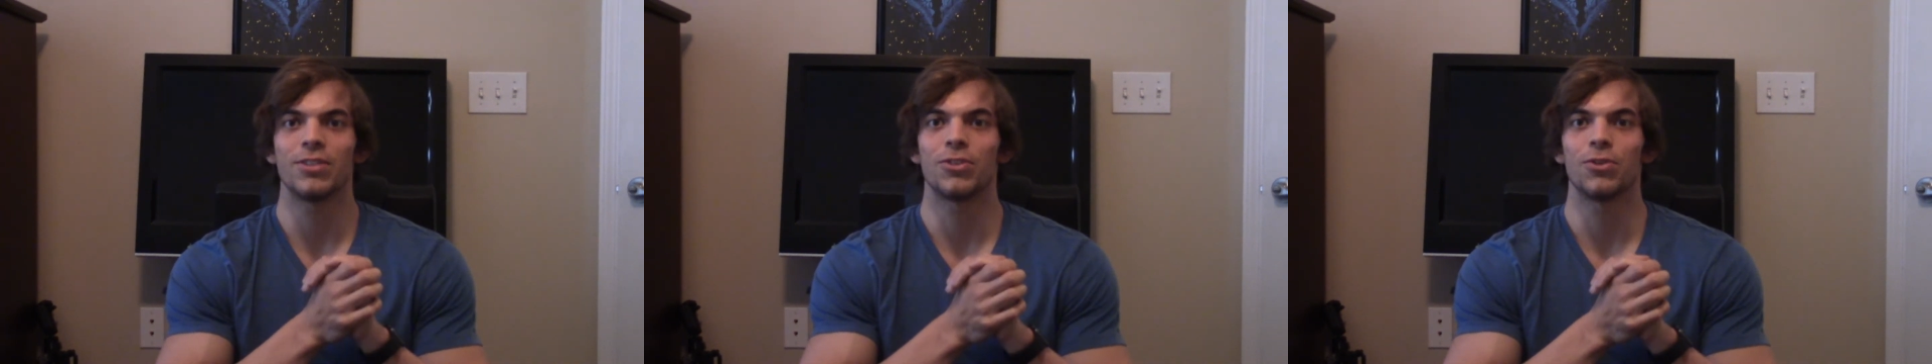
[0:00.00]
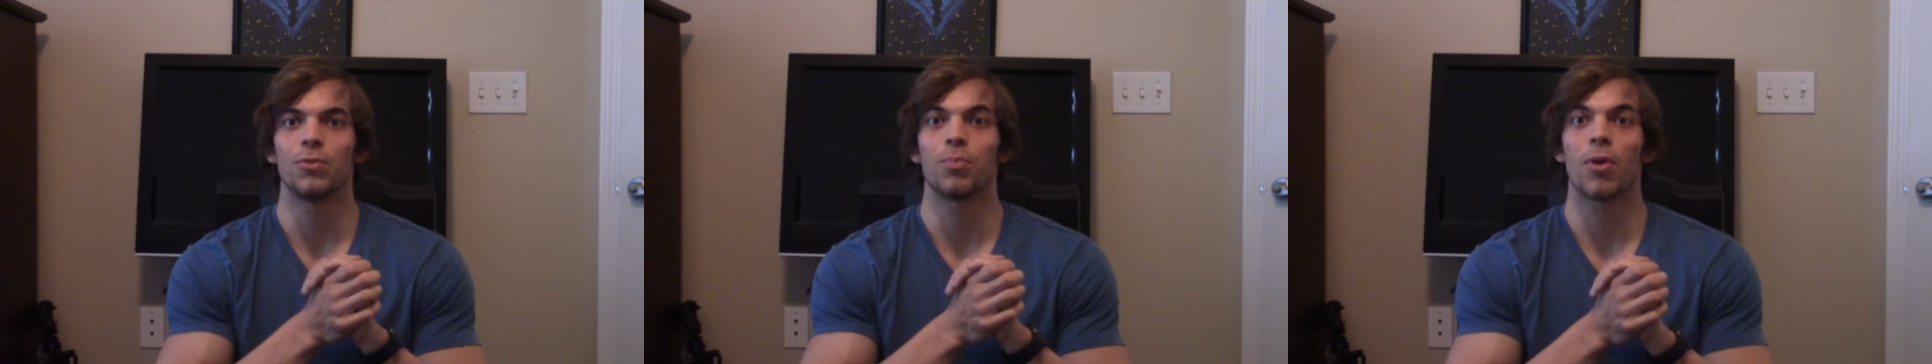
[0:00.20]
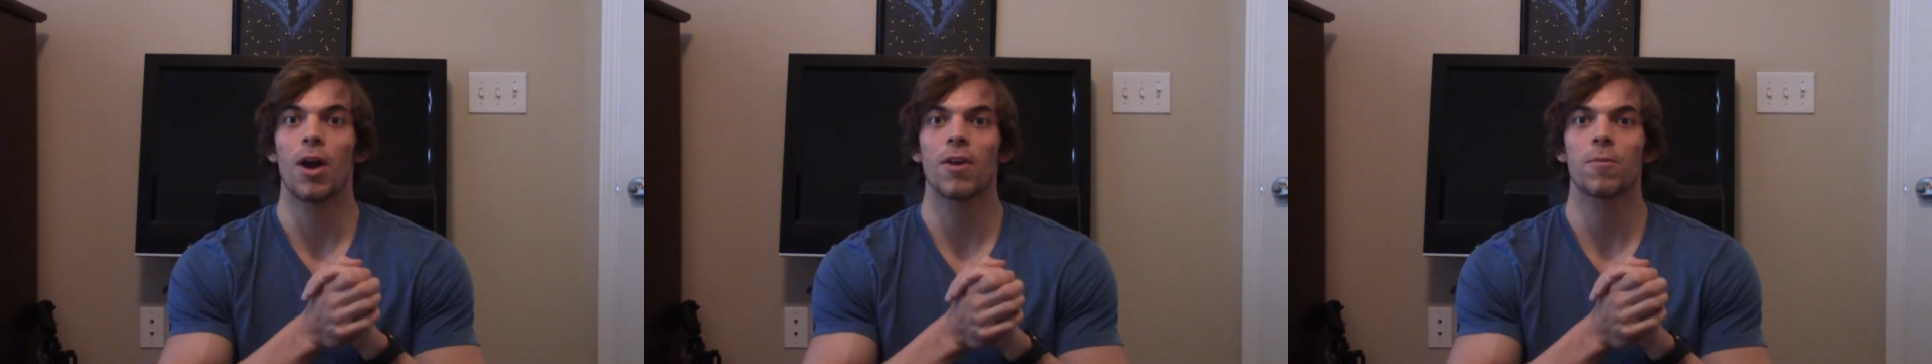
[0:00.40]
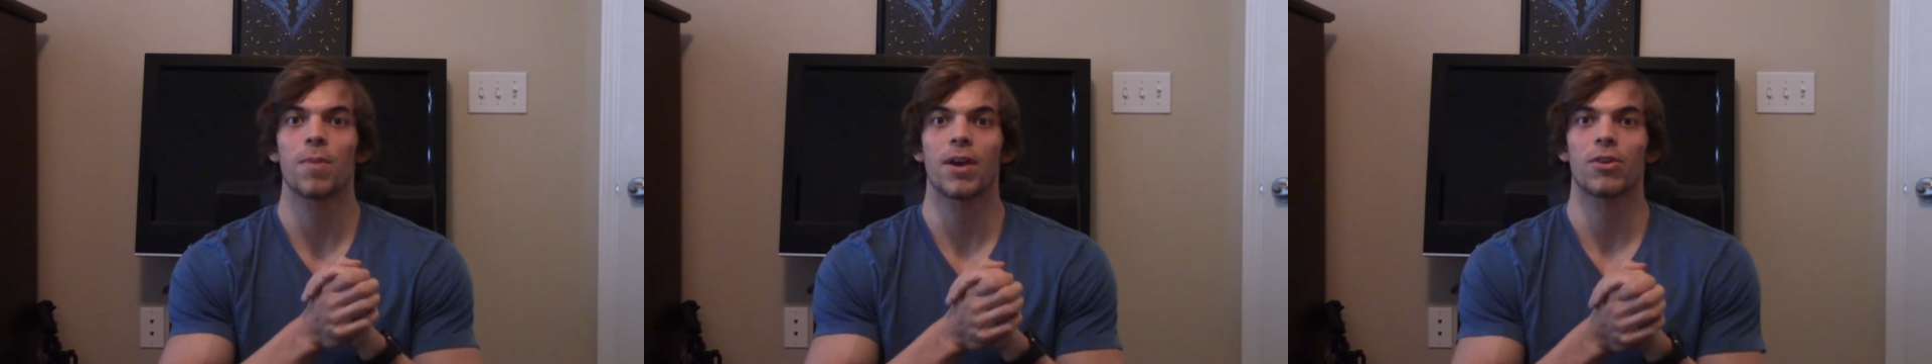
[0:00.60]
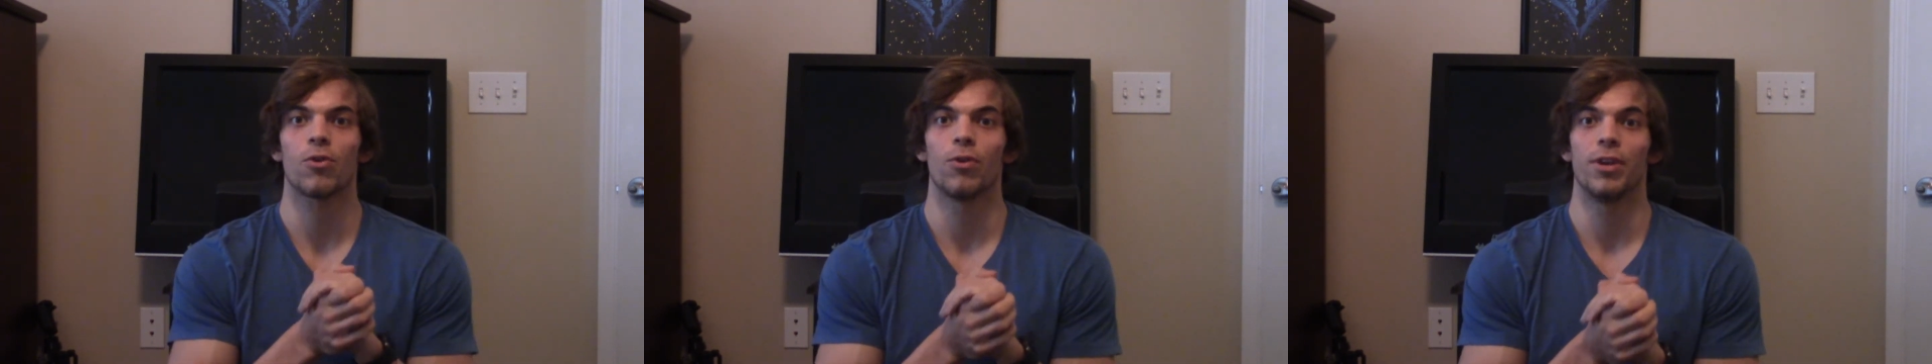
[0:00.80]
to
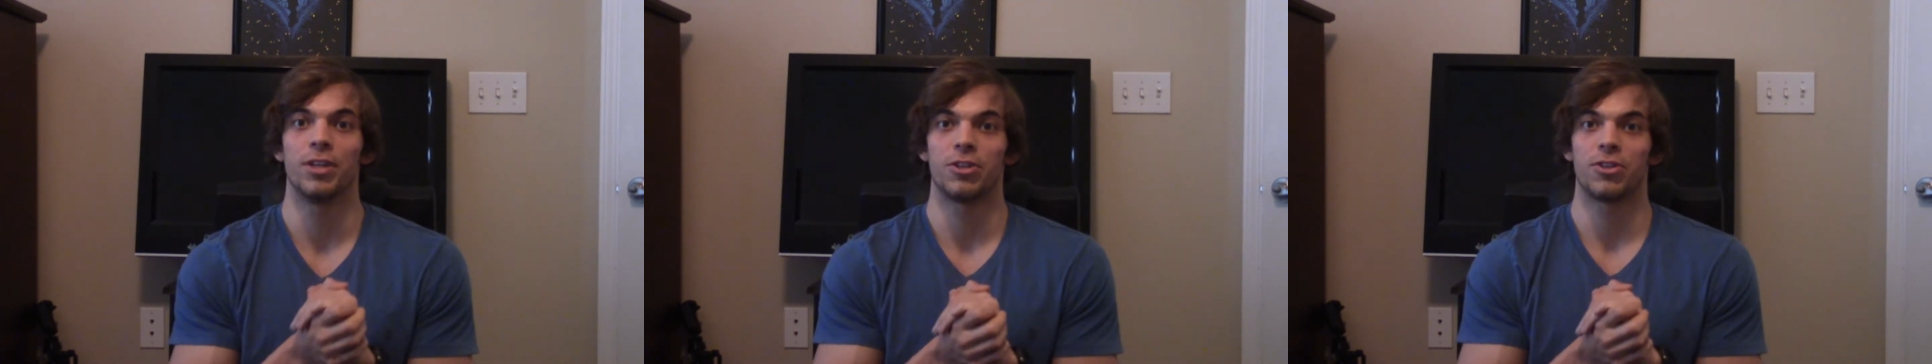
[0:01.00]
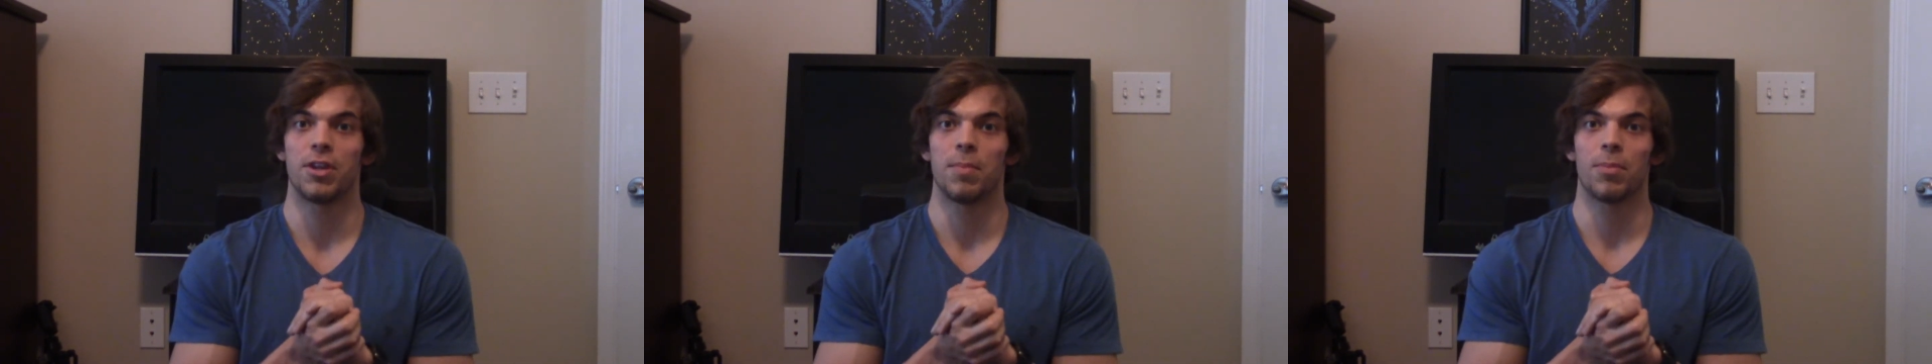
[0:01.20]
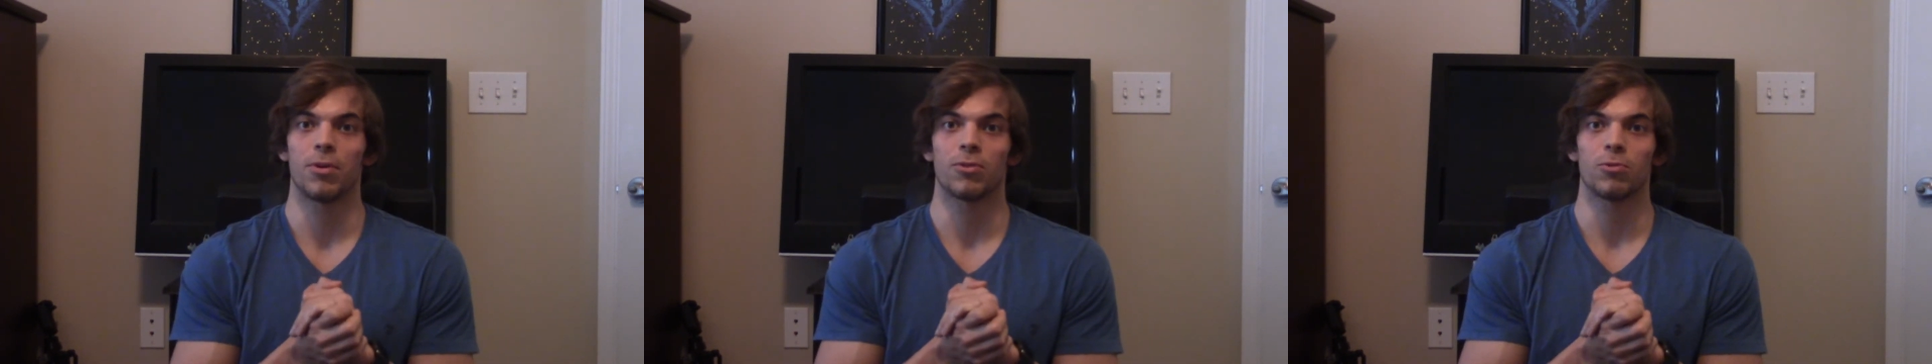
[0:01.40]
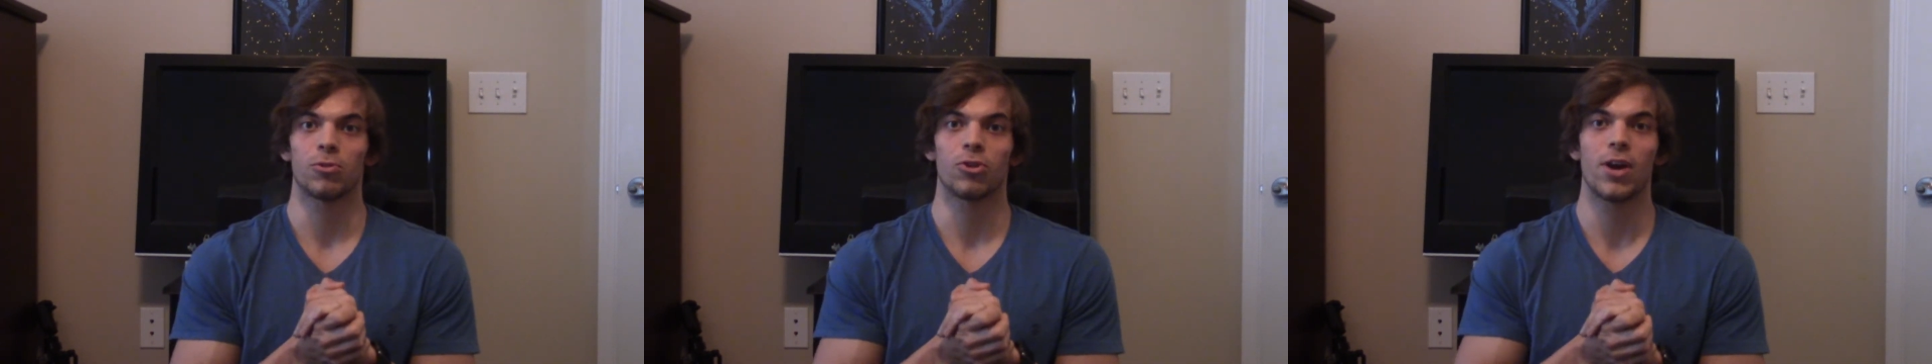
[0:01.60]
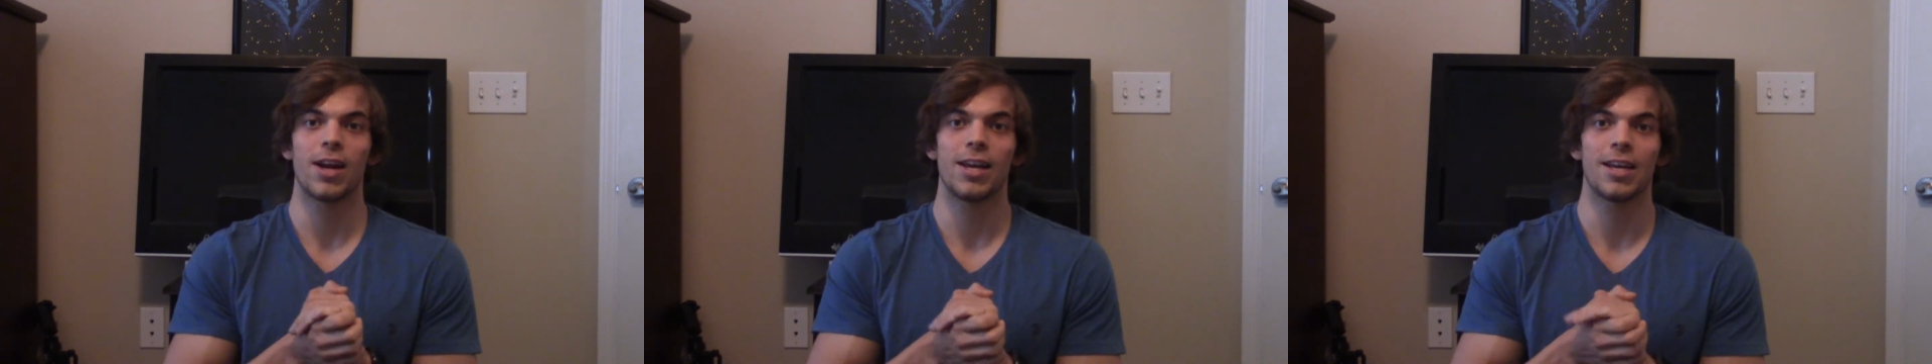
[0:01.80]
prospects who are interested in personal
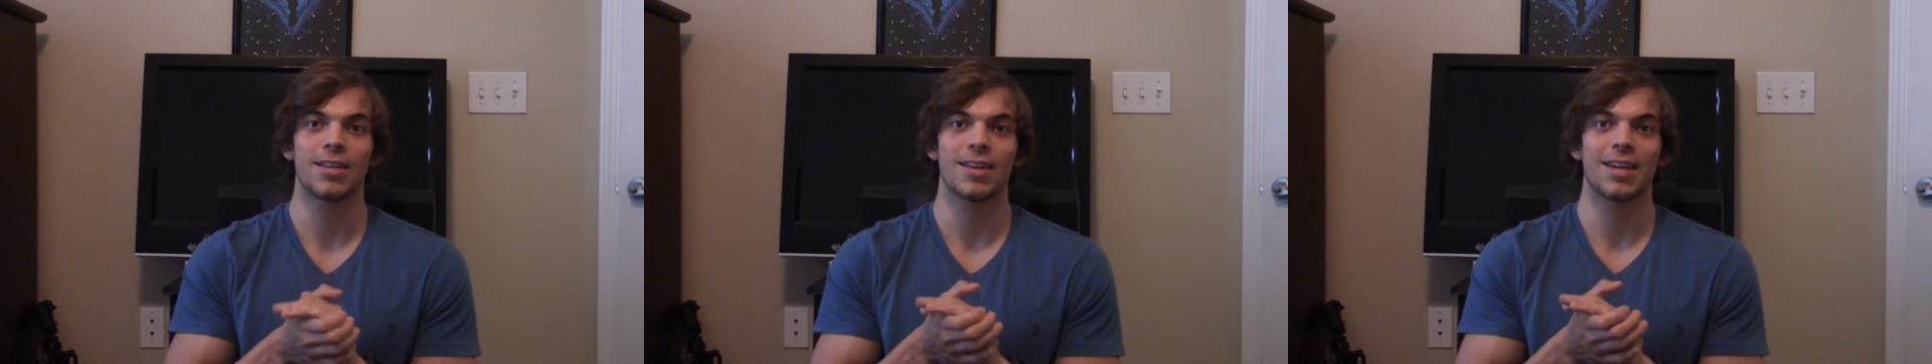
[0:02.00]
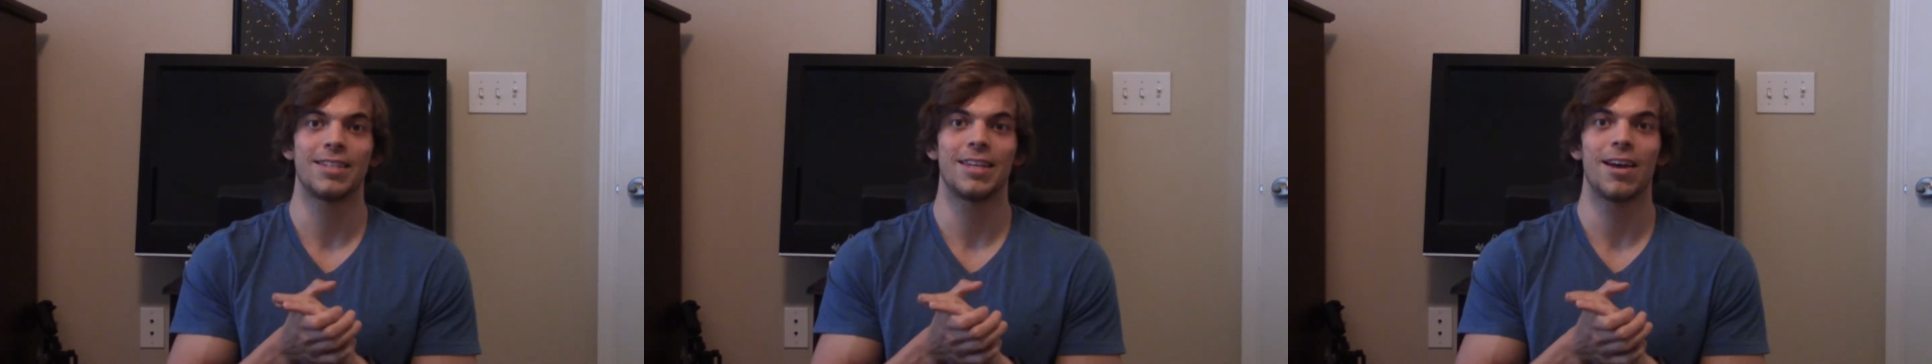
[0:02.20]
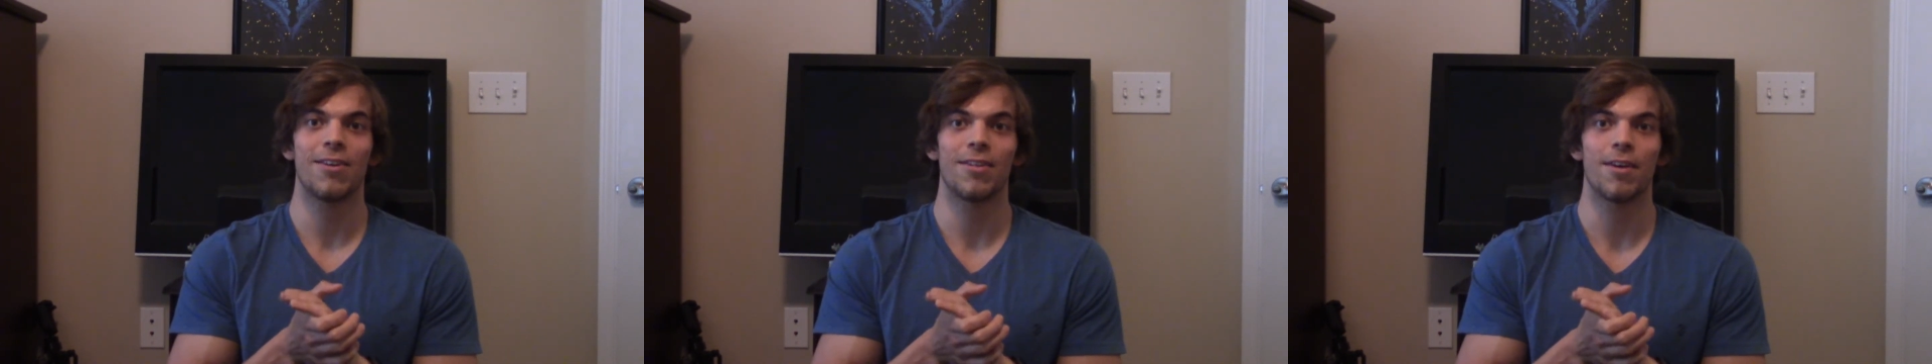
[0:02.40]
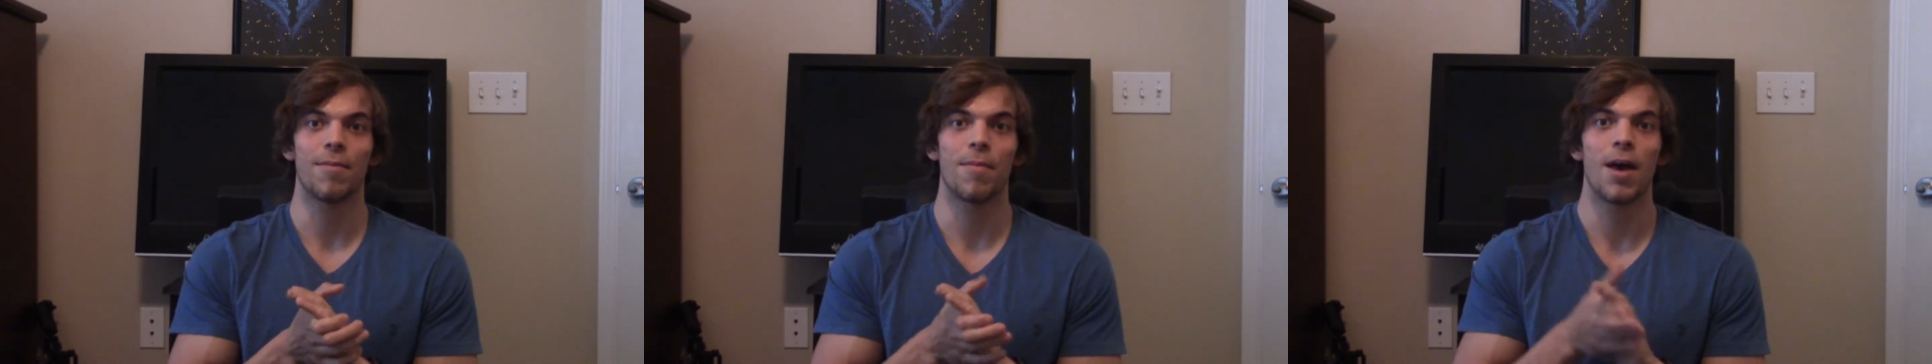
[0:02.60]
training is I tell them,